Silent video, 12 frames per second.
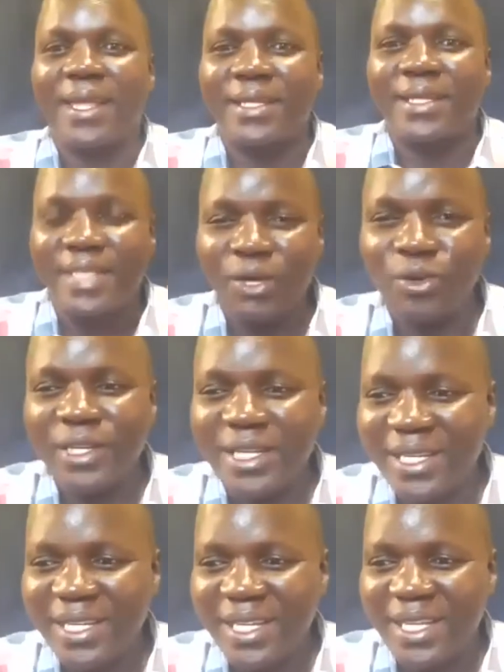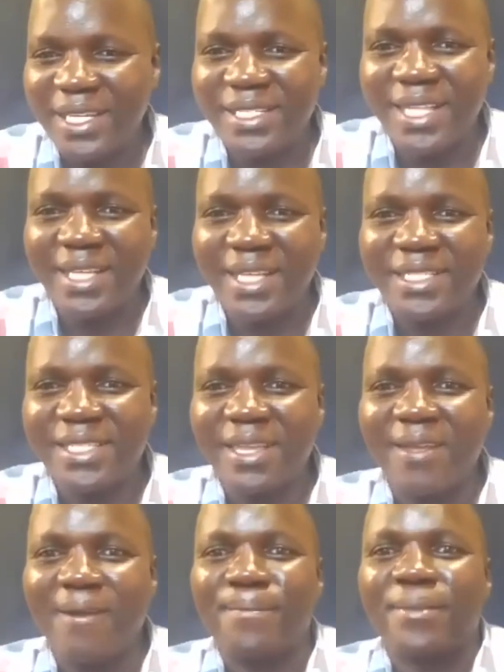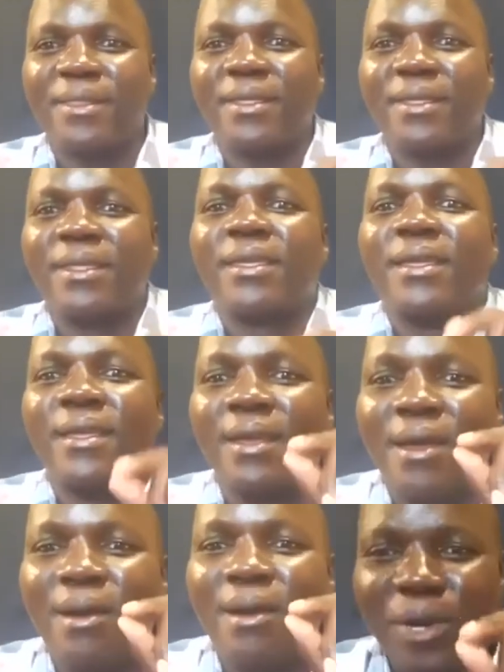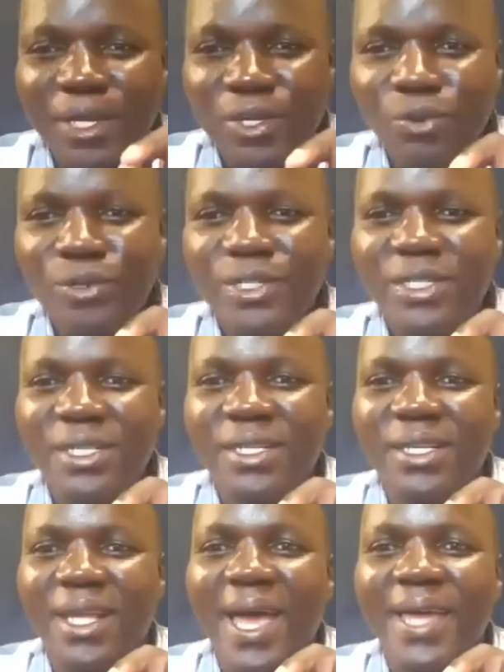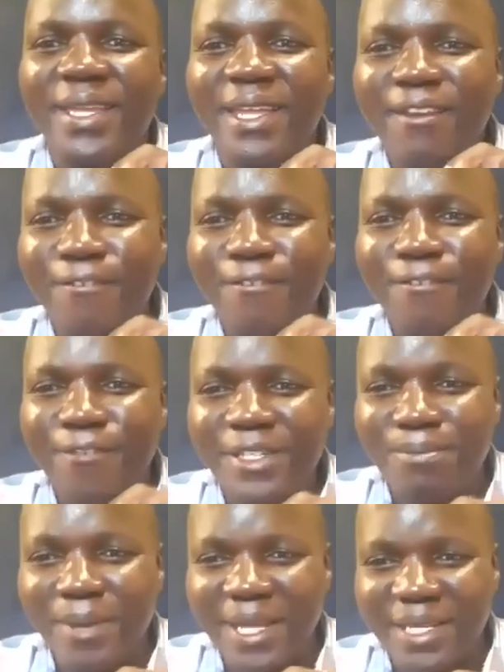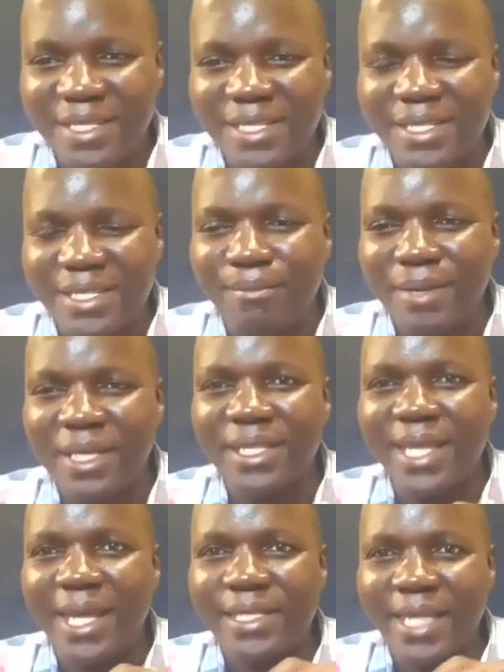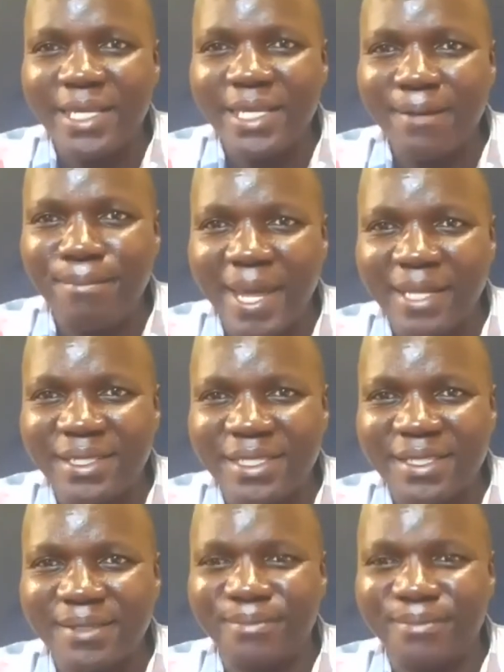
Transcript: Secondly, is that molecules are in fixed place, meaning they are tightly packed.